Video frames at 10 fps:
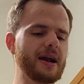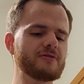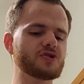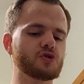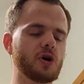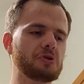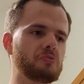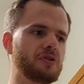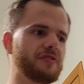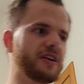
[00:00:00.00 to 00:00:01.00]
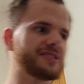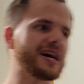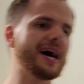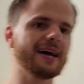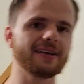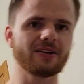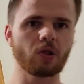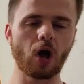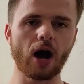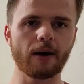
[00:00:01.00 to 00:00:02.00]
And I've struggled with anxiety a
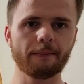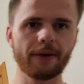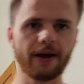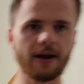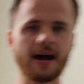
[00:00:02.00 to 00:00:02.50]
lot, man.